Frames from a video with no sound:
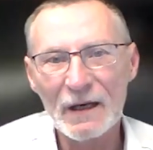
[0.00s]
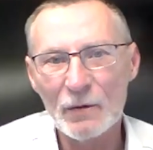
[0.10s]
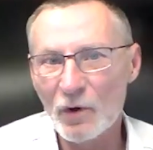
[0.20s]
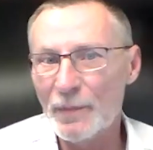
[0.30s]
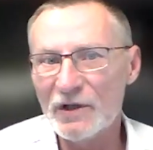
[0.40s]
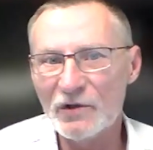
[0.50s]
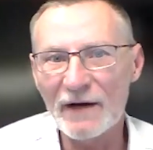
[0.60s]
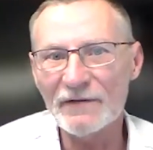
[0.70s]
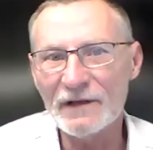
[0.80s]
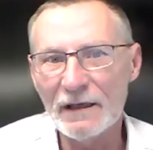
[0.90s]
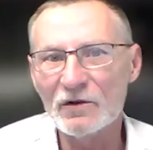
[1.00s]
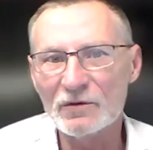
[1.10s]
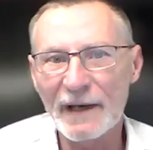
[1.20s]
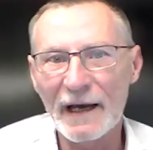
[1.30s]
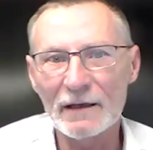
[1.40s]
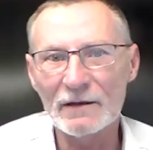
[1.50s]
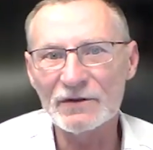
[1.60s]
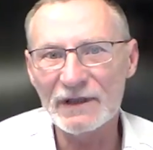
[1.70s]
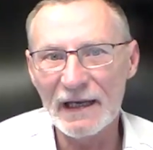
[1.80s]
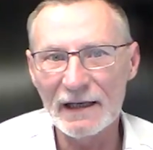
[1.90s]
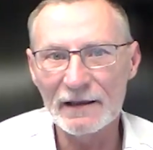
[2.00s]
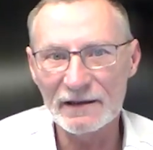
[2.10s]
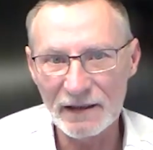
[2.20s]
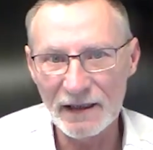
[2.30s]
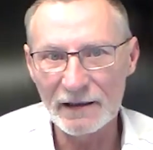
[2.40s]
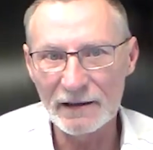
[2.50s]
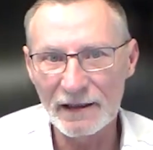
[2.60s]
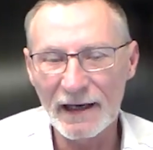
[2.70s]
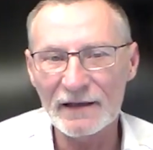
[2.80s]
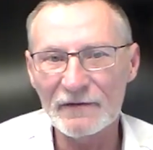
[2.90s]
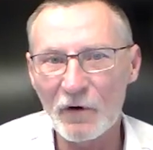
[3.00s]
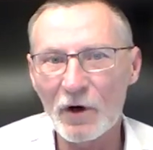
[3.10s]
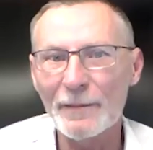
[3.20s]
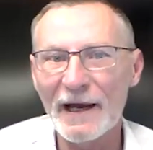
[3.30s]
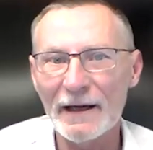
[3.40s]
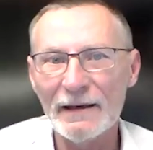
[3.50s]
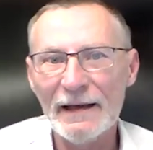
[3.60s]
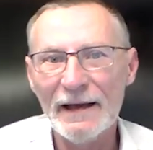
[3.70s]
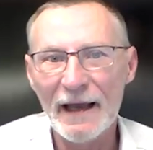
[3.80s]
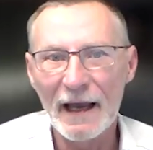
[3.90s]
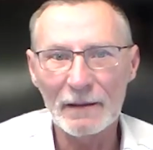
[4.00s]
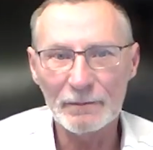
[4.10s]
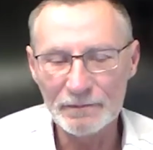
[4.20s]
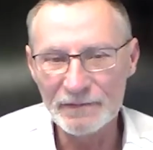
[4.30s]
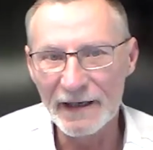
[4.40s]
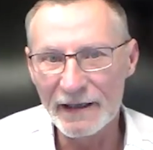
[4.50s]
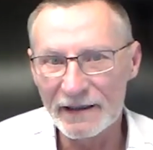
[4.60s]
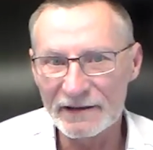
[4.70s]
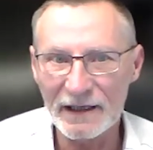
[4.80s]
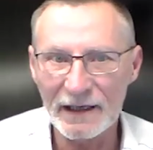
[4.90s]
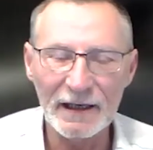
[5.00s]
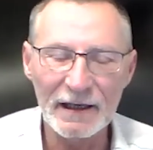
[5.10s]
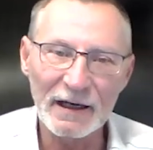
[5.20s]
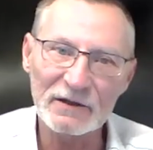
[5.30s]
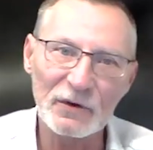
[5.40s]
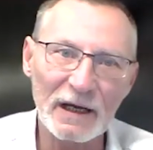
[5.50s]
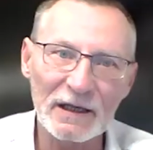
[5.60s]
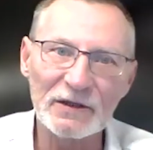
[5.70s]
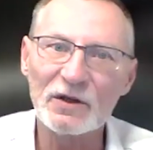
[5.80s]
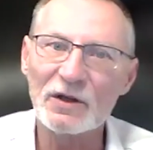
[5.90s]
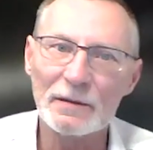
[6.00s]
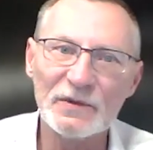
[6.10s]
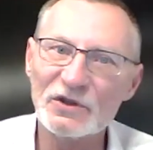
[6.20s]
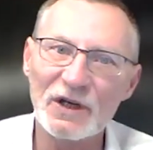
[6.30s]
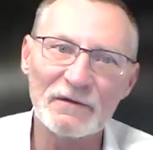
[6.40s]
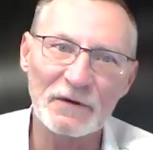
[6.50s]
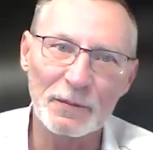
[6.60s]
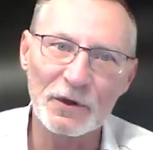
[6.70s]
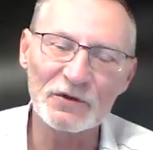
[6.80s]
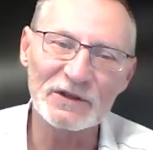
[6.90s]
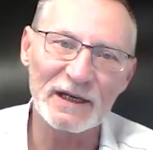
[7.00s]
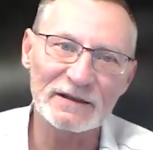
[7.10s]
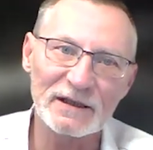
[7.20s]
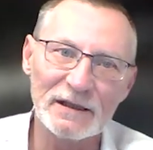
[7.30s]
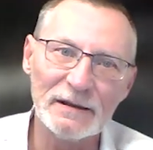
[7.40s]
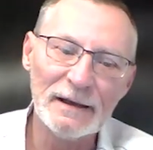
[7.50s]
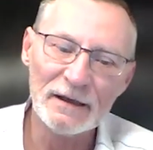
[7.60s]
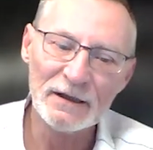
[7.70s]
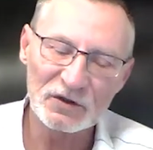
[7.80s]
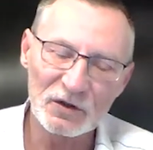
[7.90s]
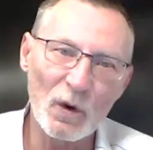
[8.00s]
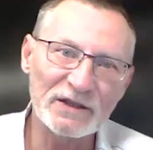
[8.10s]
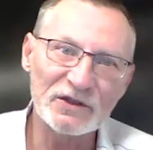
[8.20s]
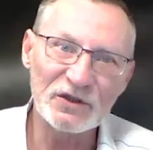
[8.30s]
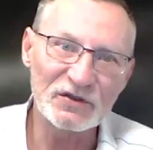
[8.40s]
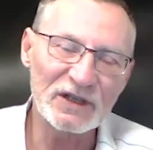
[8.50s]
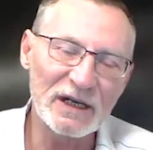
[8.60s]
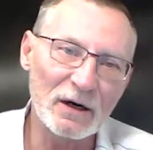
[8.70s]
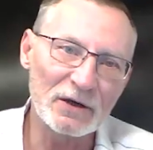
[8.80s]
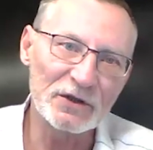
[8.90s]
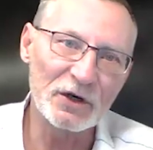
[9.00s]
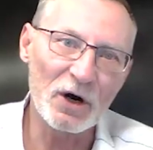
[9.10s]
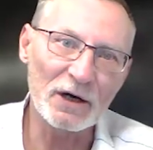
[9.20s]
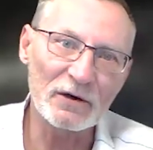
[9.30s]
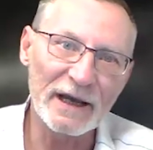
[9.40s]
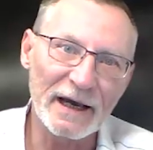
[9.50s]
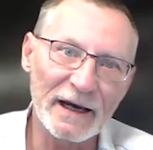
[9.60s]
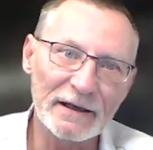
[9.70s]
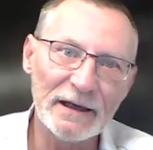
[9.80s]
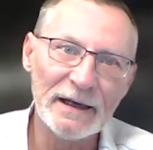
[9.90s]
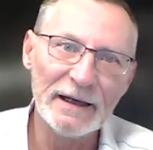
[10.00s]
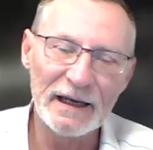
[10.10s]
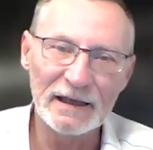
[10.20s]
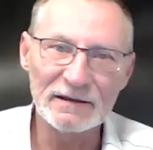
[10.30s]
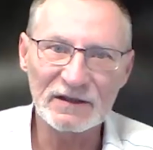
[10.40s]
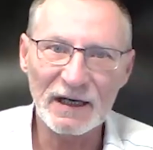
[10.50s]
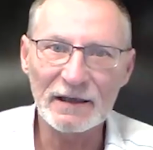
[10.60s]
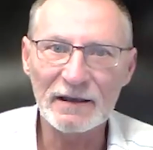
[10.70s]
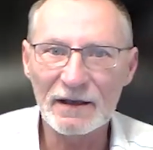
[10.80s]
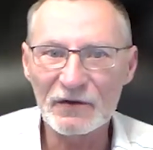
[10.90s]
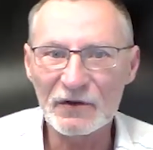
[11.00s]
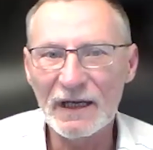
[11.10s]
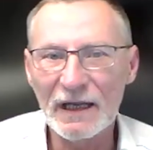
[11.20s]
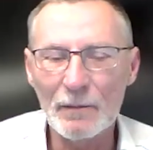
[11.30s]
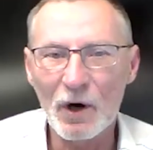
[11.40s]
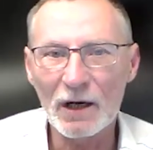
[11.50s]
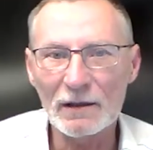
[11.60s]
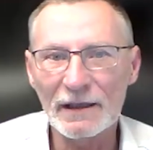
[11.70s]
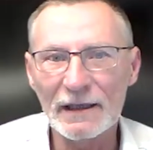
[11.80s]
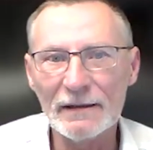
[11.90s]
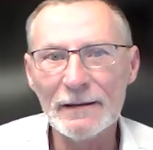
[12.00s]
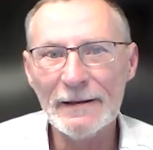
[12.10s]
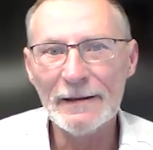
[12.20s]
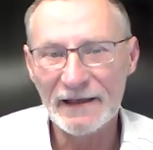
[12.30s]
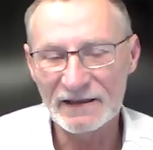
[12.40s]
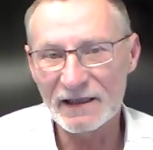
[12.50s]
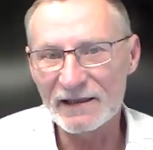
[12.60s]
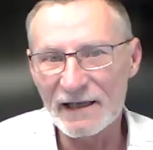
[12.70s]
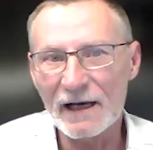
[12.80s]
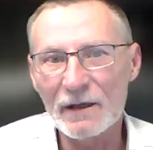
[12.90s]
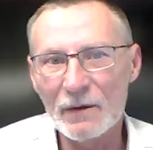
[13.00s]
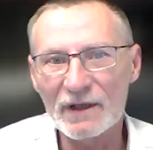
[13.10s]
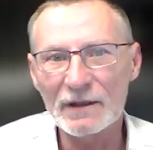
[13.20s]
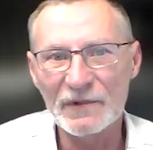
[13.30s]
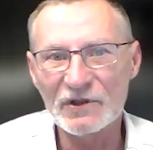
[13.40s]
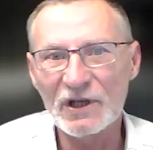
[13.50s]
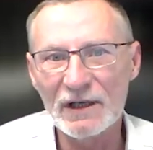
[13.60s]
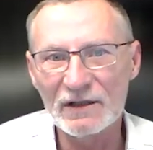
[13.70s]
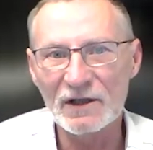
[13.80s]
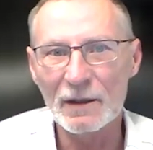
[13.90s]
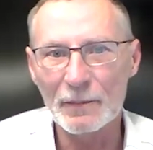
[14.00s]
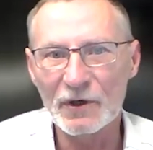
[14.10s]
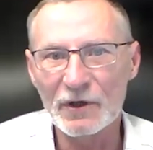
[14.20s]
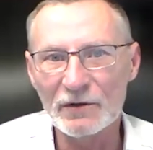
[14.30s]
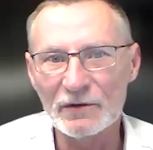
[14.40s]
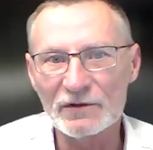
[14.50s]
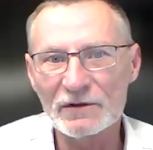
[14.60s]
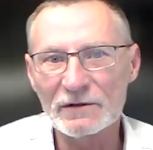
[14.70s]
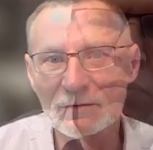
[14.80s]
we'll be drafting those panels in that format and sending it directly to the machine for processing. So what you see on your AutoCAD inside the 3D modeling is exactly what the machine is going to produce.